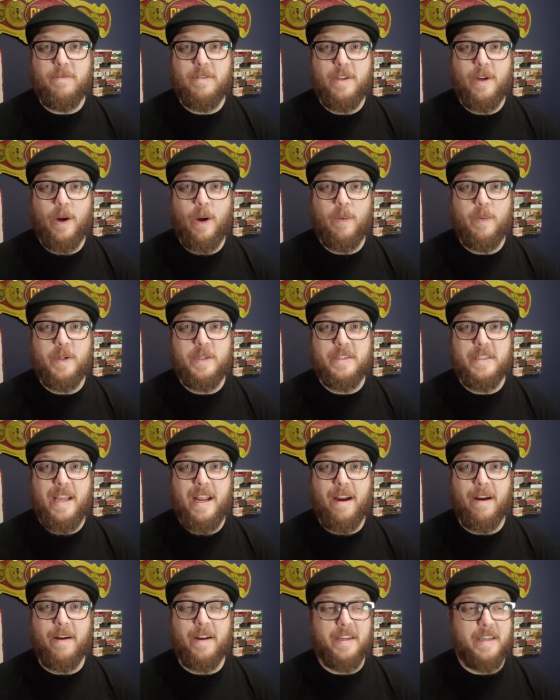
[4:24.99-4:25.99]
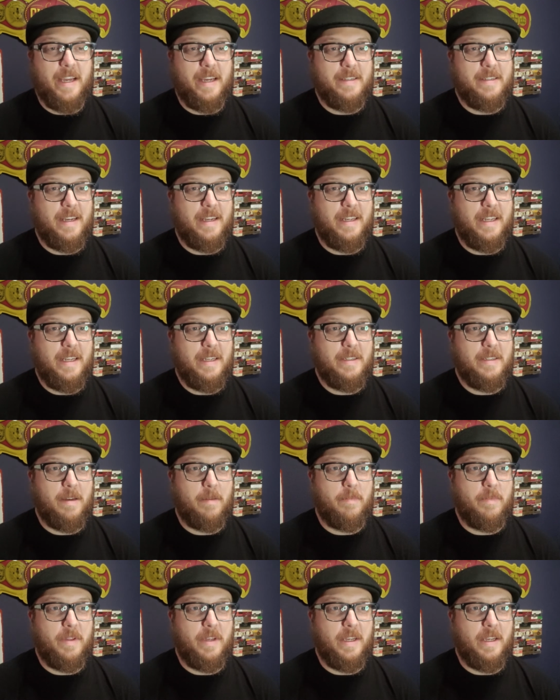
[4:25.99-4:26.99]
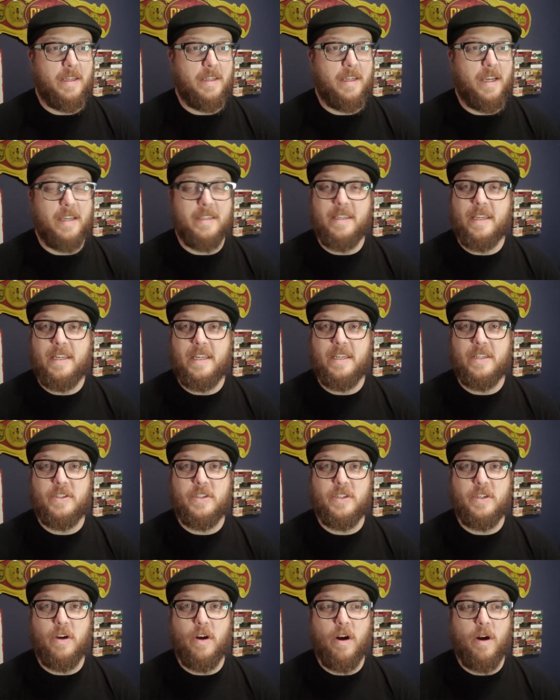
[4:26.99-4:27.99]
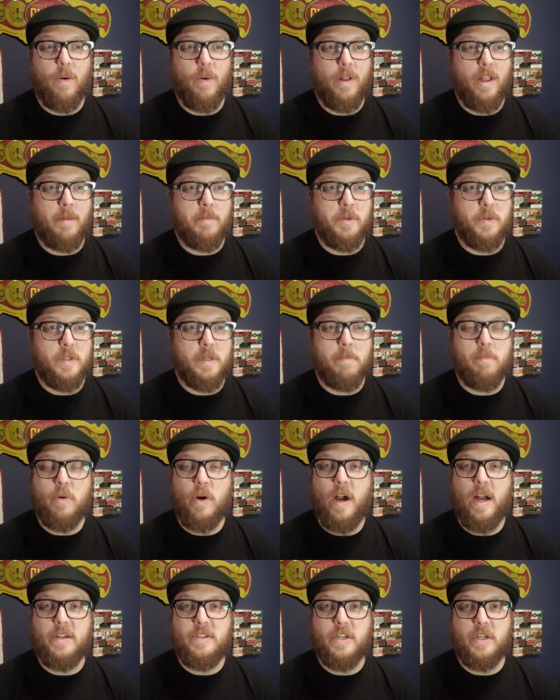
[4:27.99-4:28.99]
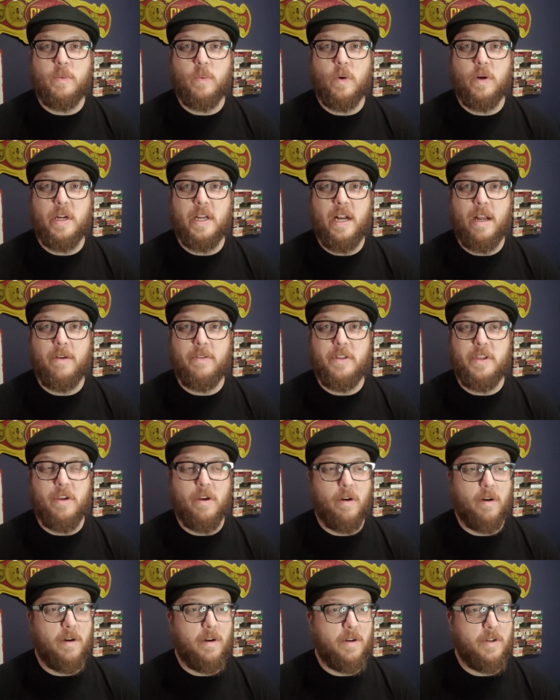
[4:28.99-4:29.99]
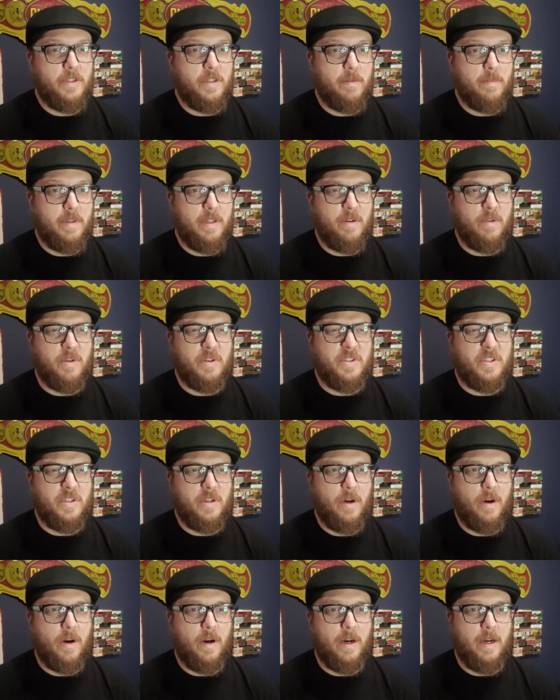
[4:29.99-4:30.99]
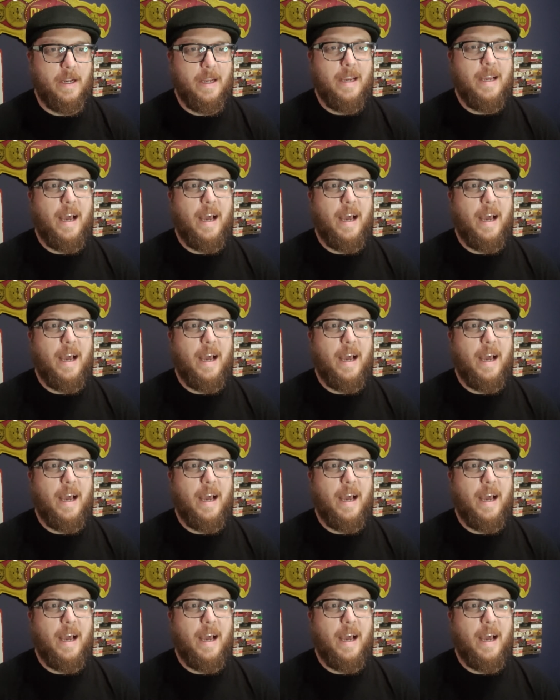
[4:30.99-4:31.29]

they're always there in case I need something, in case I need a cigar while I'm doing a project, working out in the yard or something, or a cigar.